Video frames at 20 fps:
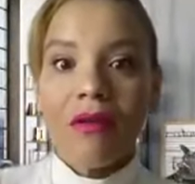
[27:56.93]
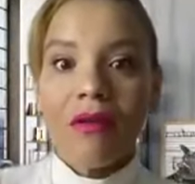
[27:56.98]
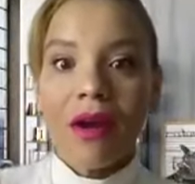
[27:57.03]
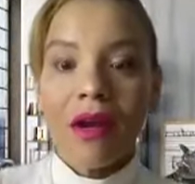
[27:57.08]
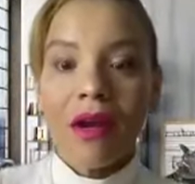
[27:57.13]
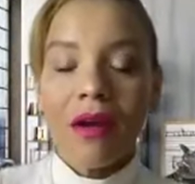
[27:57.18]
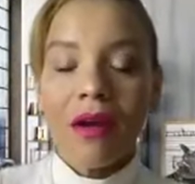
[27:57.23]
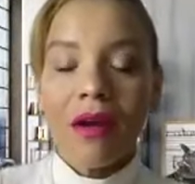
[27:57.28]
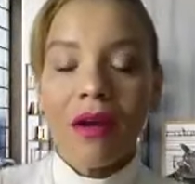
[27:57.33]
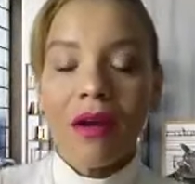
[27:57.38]

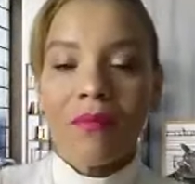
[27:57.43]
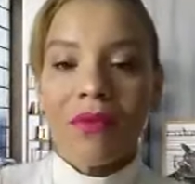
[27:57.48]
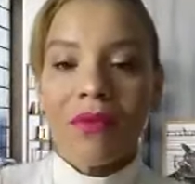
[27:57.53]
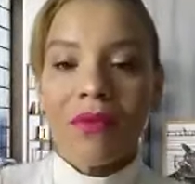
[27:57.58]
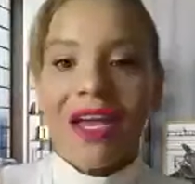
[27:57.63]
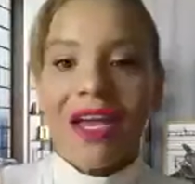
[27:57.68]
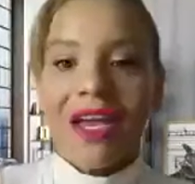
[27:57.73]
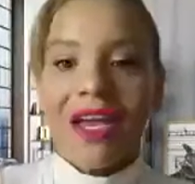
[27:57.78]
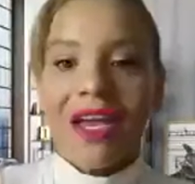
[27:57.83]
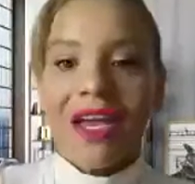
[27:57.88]
Right.
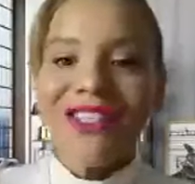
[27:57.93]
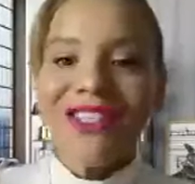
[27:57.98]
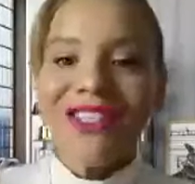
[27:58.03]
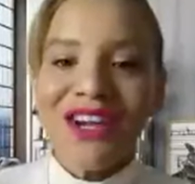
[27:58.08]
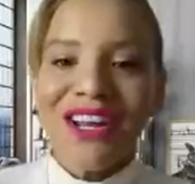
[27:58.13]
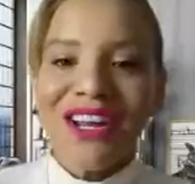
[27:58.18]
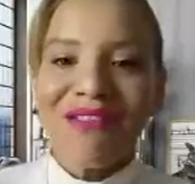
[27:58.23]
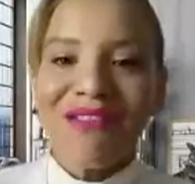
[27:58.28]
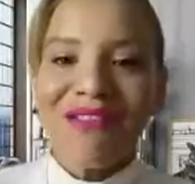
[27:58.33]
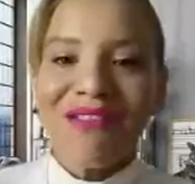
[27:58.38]
If you guys are
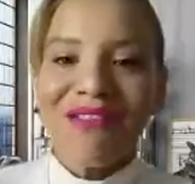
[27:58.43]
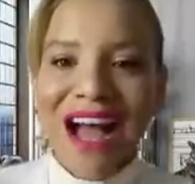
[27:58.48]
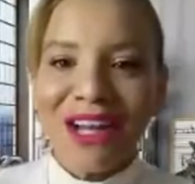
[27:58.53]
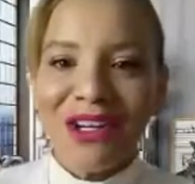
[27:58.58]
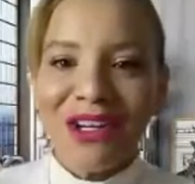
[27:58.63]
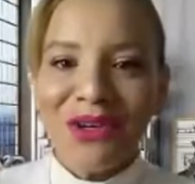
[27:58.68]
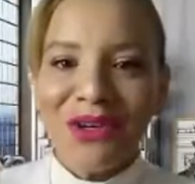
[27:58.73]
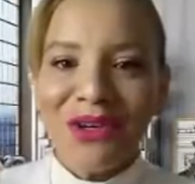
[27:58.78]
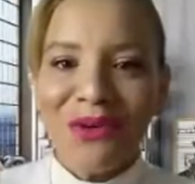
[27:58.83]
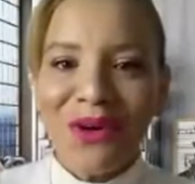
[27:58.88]
getting
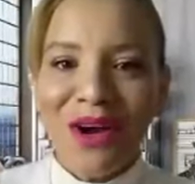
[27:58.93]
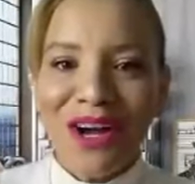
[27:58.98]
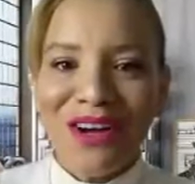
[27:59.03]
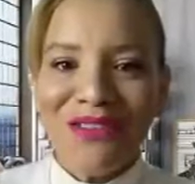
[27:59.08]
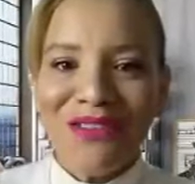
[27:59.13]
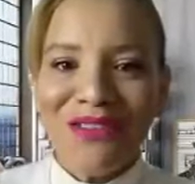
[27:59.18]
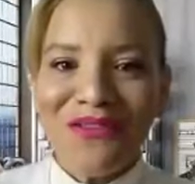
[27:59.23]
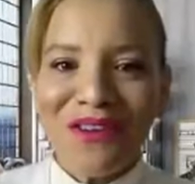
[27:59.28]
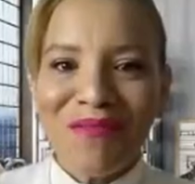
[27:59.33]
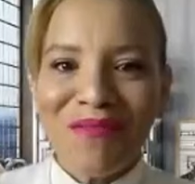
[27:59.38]
value
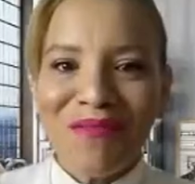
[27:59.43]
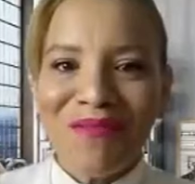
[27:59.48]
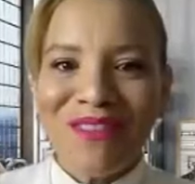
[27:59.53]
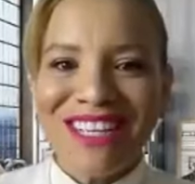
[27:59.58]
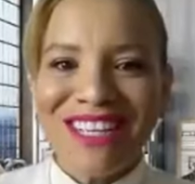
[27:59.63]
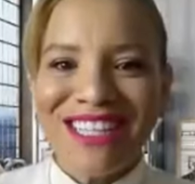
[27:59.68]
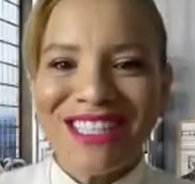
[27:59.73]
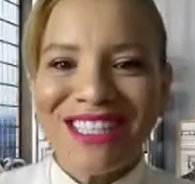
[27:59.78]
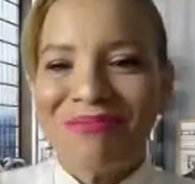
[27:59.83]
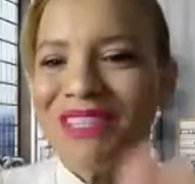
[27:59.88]
uh, from
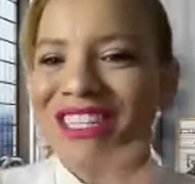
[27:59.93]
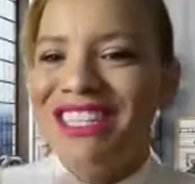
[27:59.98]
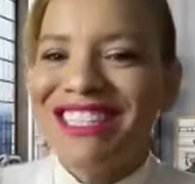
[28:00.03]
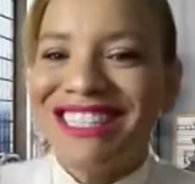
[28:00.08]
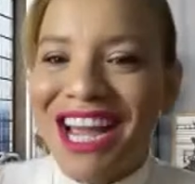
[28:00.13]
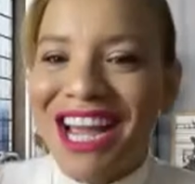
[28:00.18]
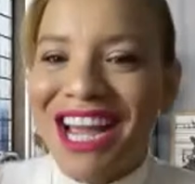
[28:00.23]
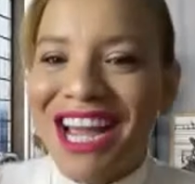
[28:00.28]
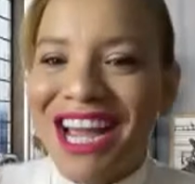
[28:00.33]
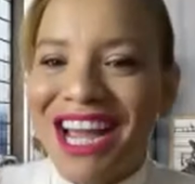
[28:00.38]
this,
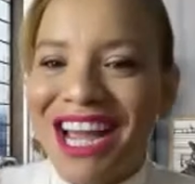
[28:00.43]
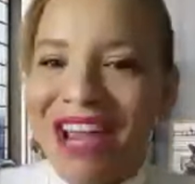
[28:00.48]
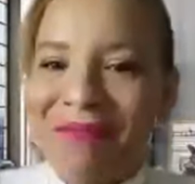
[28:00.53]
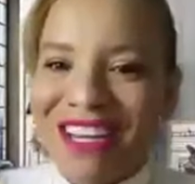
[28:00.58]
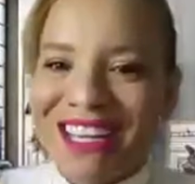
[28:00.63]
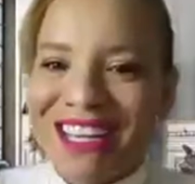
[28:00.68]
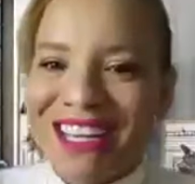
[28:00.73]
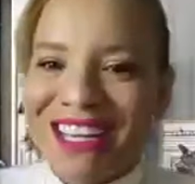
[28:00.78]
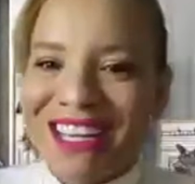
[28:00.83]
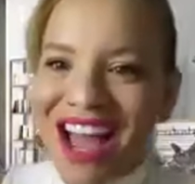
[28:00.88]
please type it
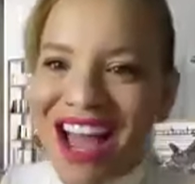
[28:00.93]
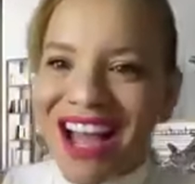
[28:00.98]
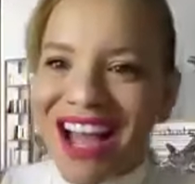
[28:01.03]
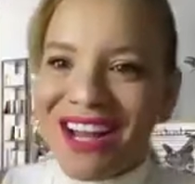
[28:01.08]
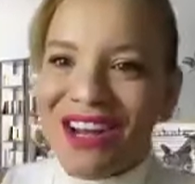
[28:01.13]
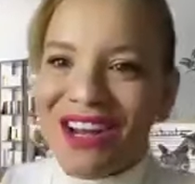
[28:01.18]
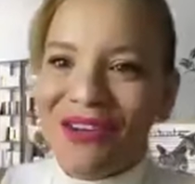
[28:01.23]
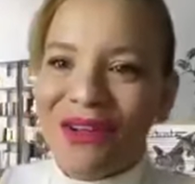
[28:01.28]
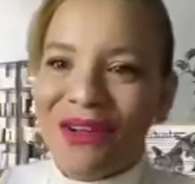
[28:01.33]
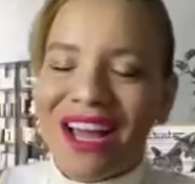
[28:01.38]
in the chat.
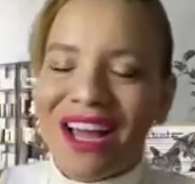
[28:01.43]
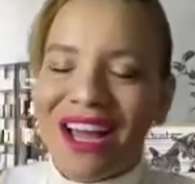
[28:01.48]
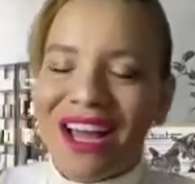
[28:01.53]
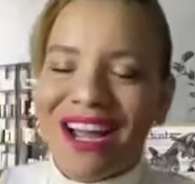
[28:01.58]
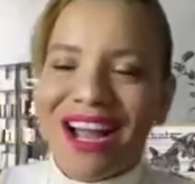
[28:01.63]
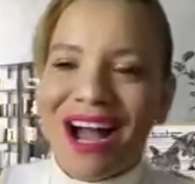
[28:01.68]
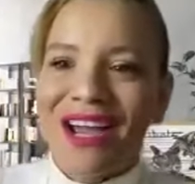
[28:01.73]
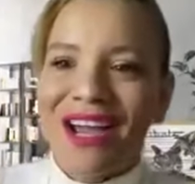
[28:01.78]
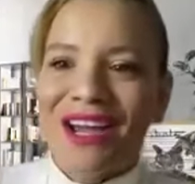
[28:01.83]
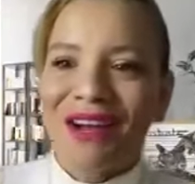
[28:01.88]
I know like
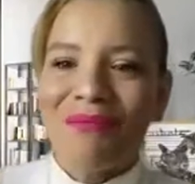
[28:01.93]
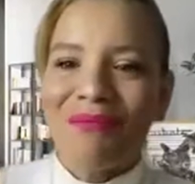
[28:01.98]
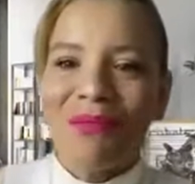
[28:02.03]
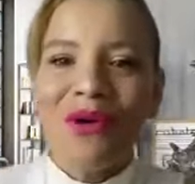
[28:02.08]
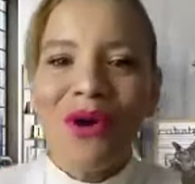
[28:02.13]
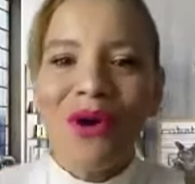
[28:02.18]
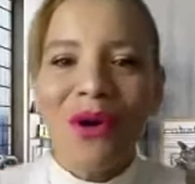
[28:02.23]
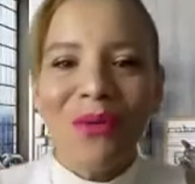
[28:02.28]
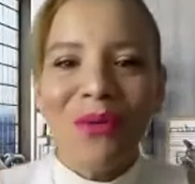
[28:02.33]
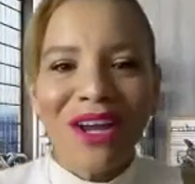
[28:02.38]
I
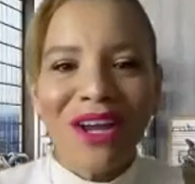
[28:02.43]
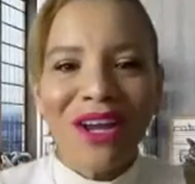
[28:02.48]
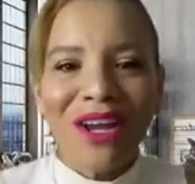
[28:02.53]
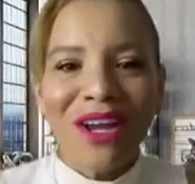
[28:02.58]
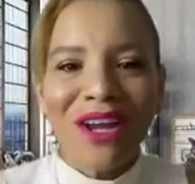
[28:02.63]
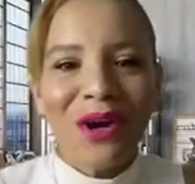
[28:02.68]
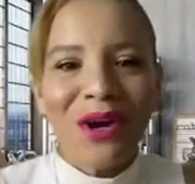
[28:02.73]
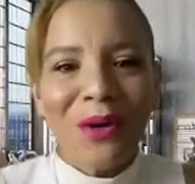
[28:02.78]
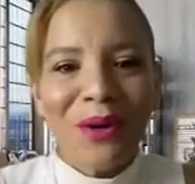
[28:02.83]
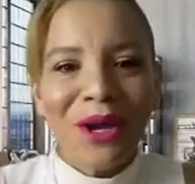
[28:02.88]
am going
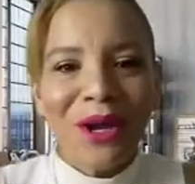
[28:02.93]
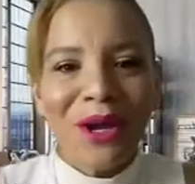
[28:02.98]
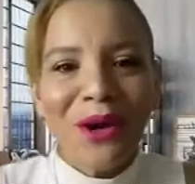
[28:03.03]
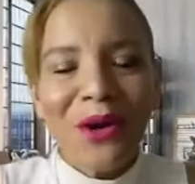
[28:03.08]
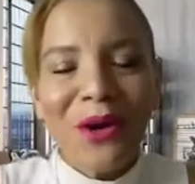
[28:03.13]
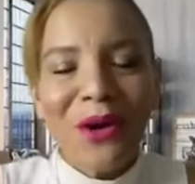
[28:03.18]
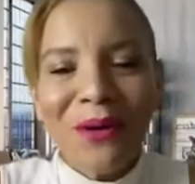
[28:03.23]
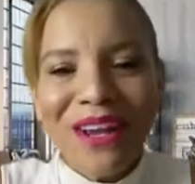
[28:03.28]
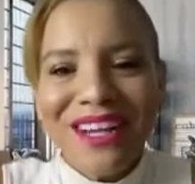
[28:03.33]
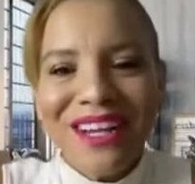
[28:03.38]
and going and
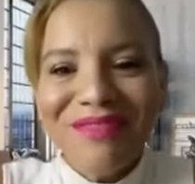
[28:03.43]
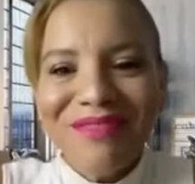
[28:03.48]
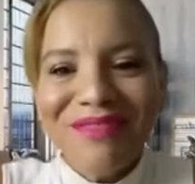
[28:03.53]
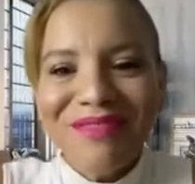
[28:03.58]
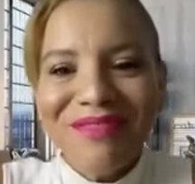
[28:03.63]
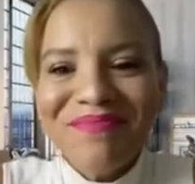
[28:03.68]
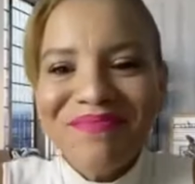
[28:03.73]
going.